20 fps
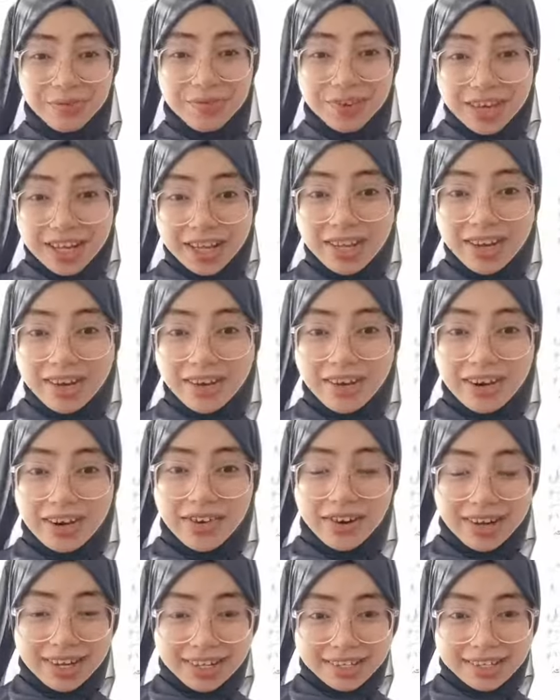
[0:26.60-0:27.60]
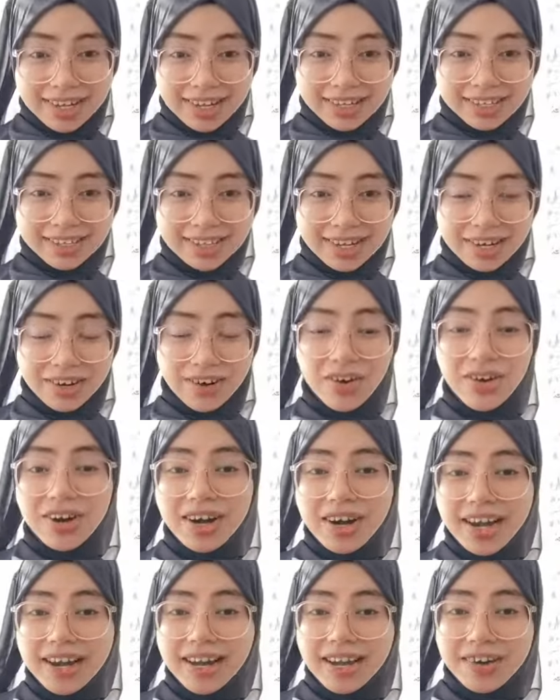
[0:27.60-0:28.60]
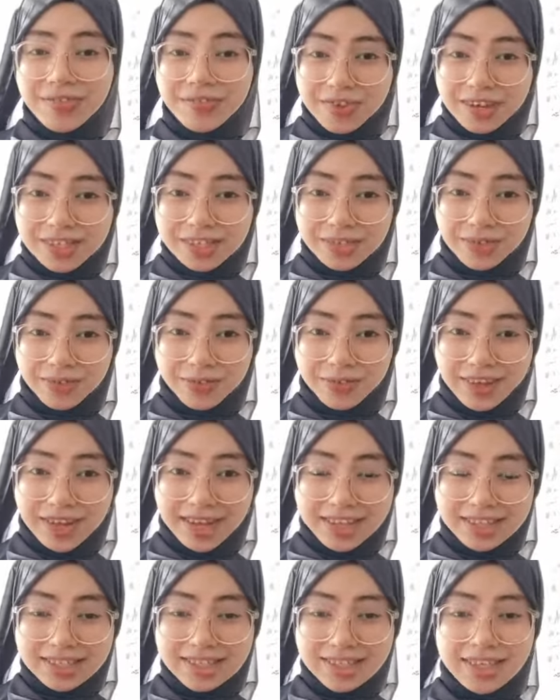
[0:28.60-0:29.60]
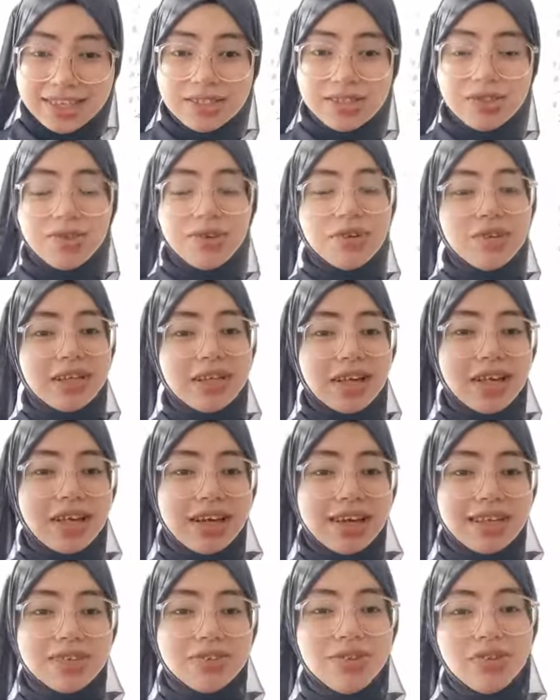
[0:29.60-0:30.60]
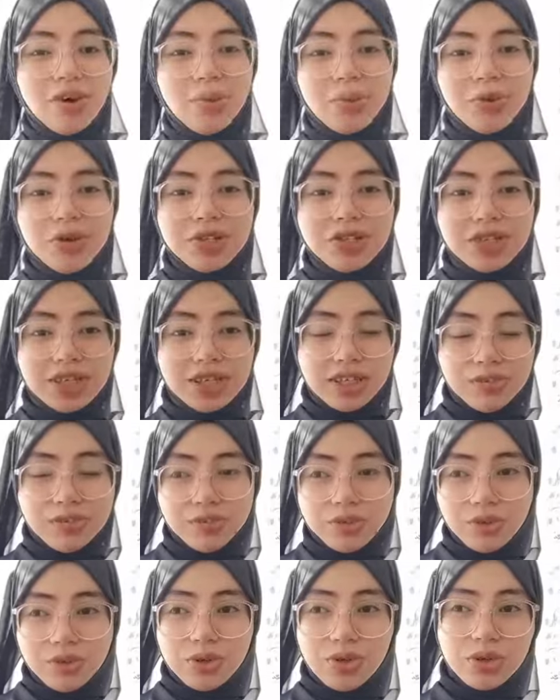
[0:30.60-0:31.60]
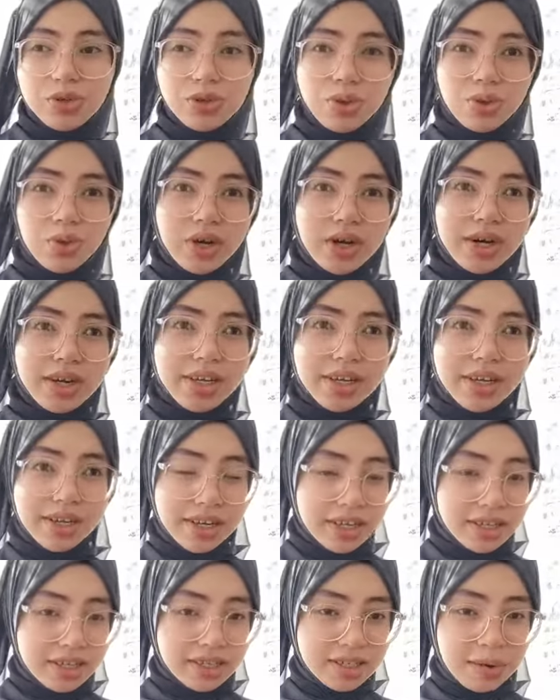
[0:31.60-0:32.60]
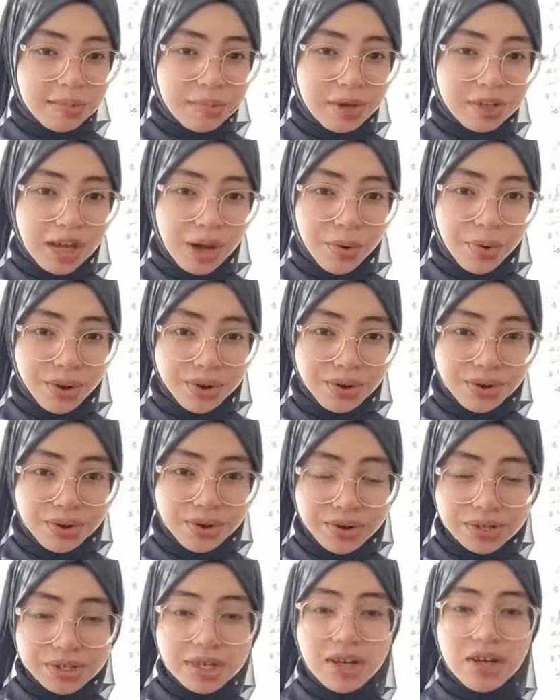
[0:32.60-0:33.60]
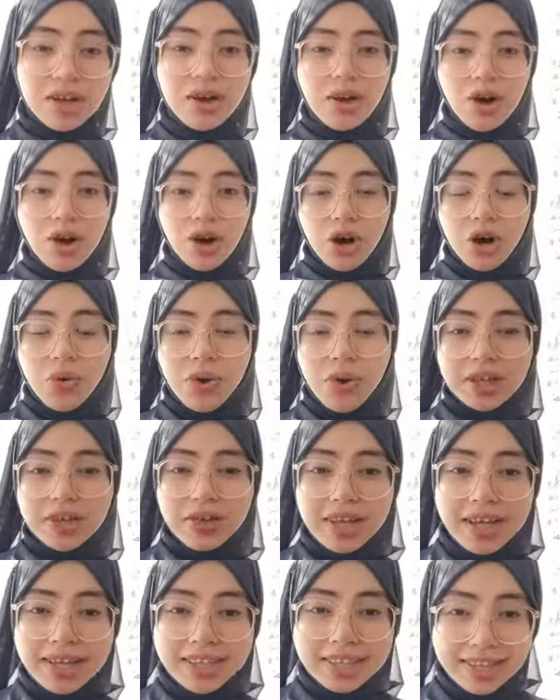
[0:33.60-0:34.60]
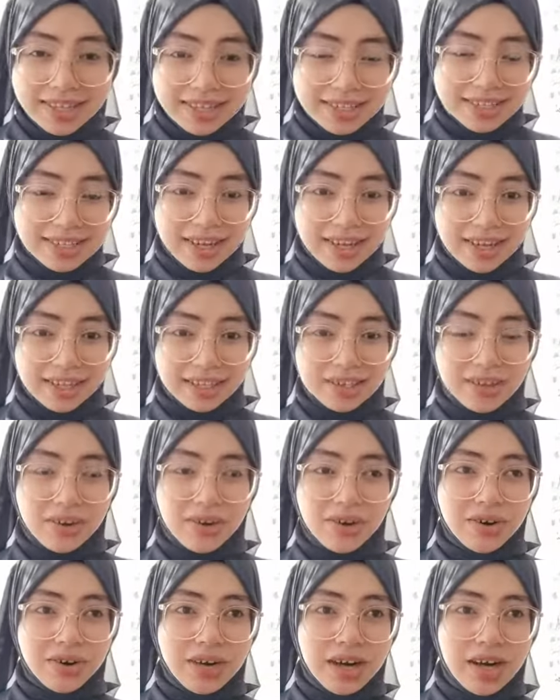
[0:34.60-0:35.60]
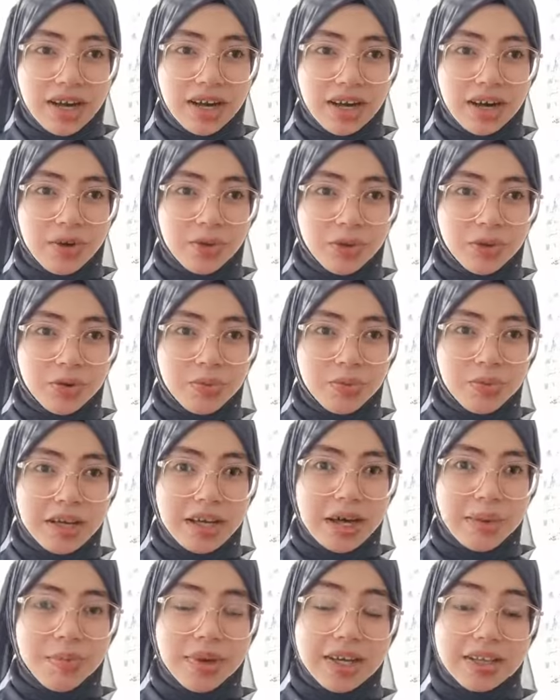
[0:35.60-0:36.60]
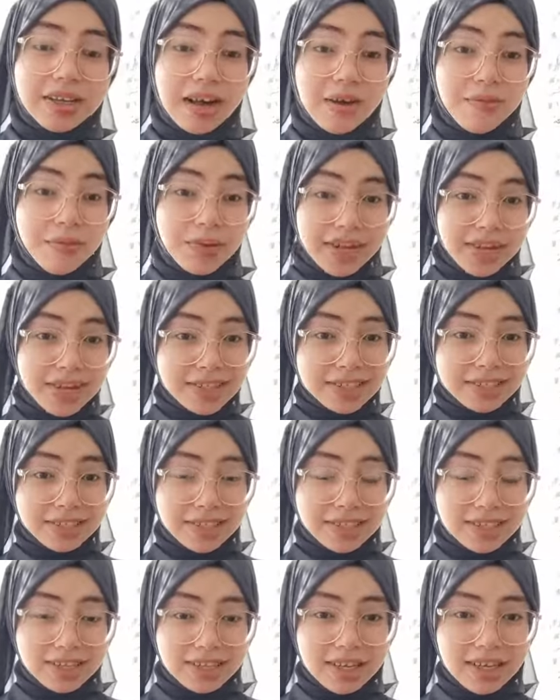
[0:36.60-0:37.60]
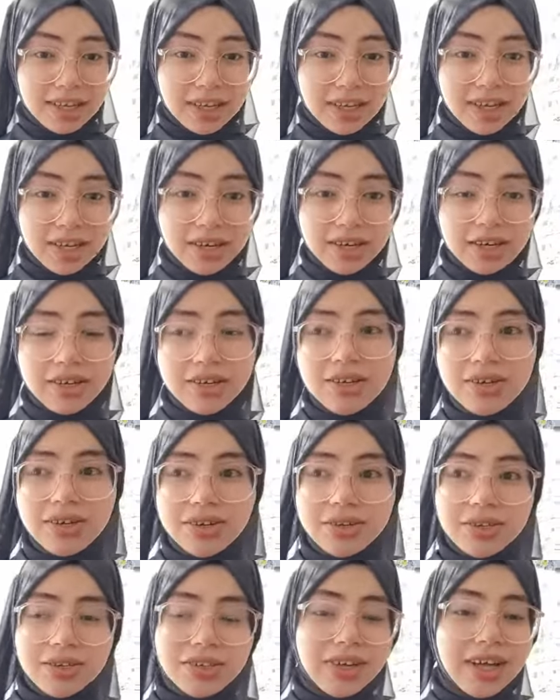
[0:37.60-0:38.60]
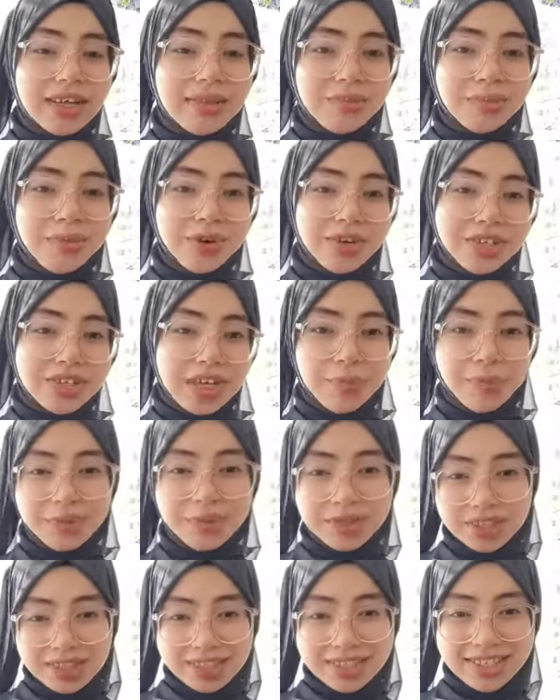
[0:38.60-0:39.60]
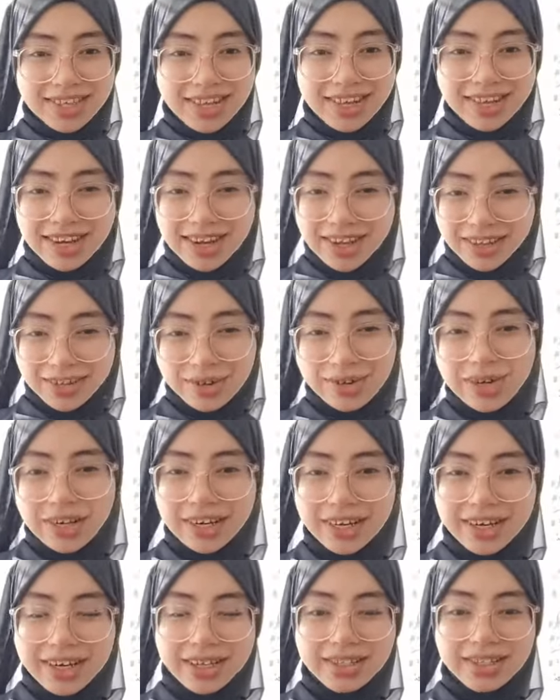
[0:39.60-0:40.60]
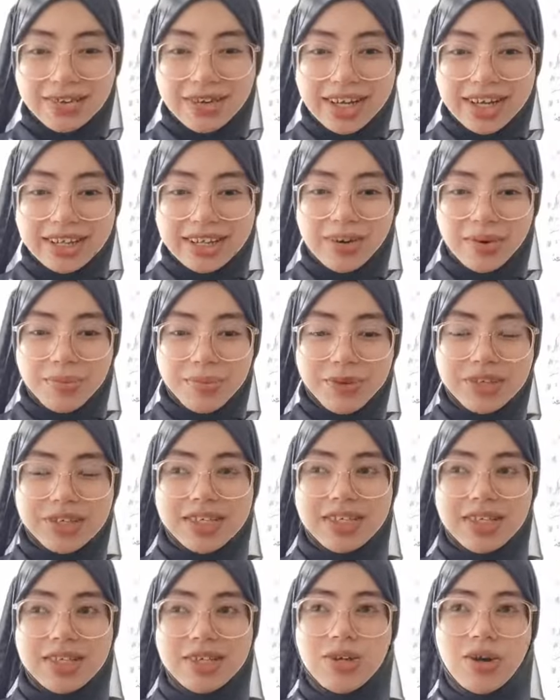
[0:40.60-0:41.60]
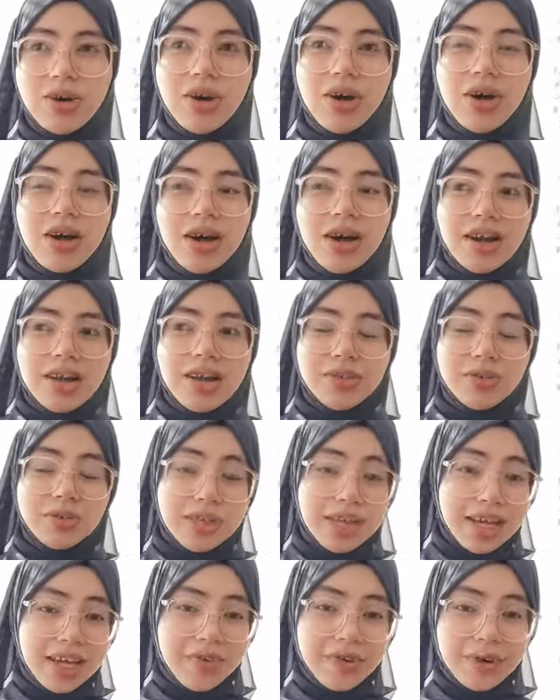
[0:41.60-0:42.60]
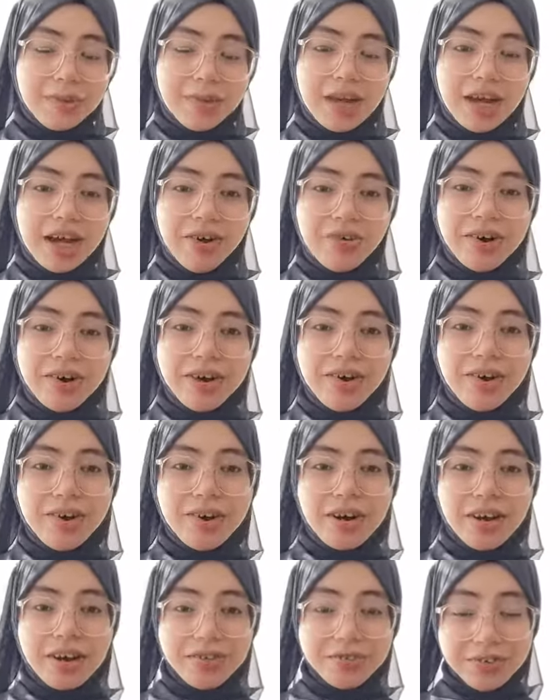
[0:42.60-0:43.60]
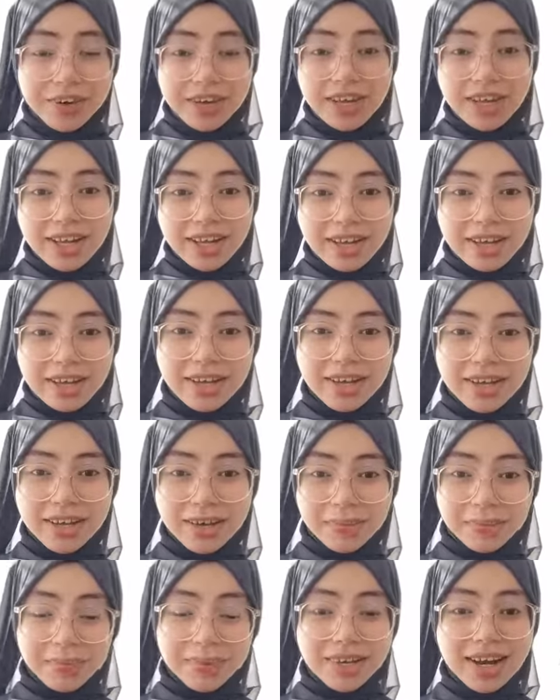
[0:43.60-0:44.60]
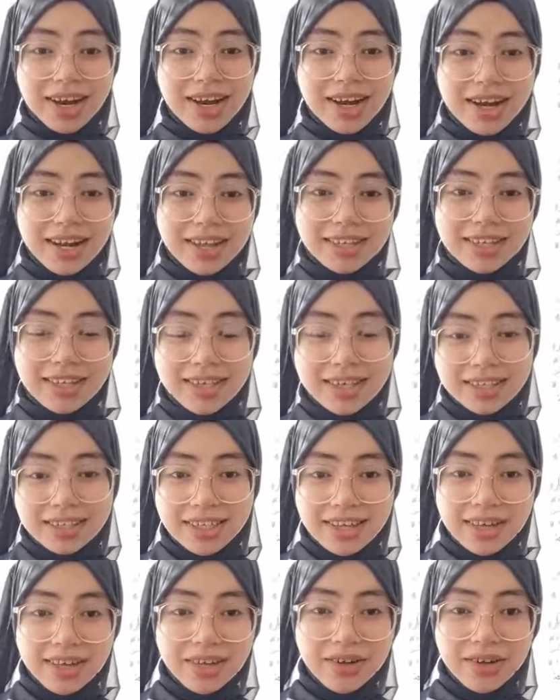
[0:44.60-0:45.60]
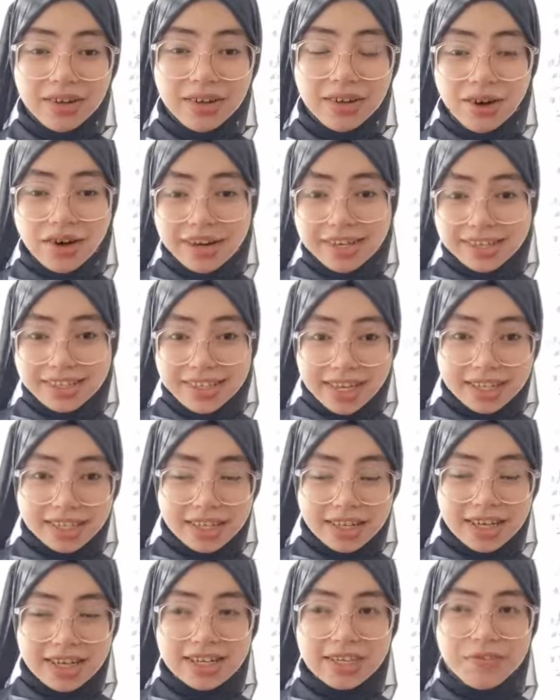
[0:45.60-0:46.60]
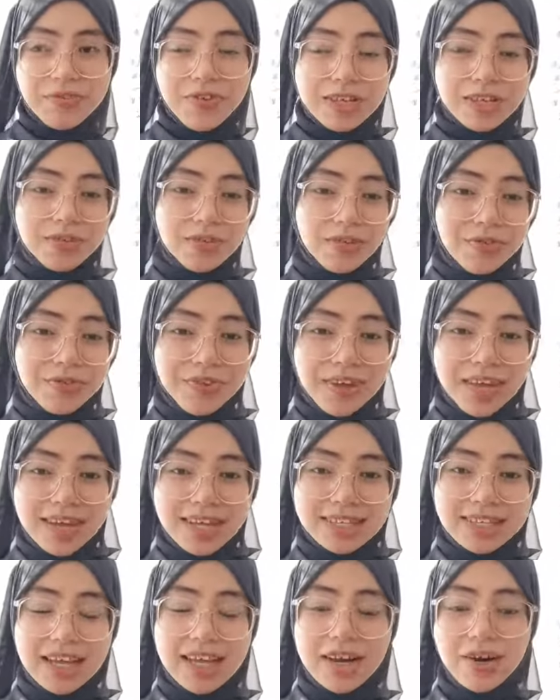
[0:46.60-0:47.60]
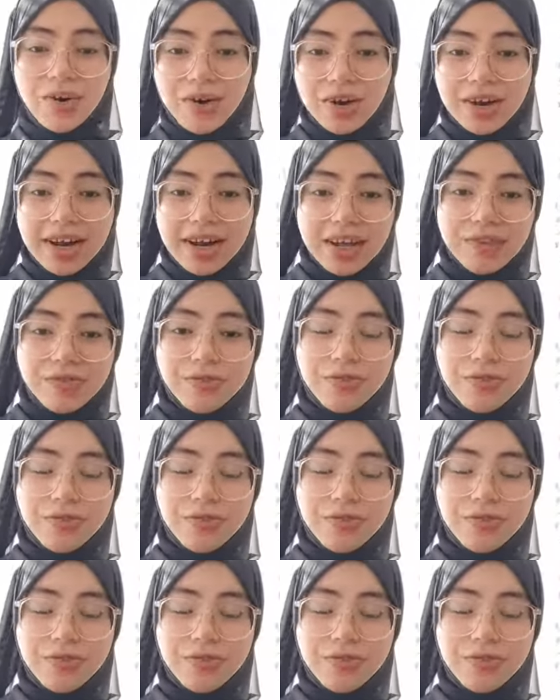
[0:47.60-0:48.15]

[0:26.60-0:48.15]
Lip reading: free orientation online and face to face. It's a good opportunity for those who are curious about our course or want to get insight on how to become a travel agent and, you know, to get more job opportunities and like who are curious to get the opportunity. So today will be our free airline ticketing orientation. It's face to face and online.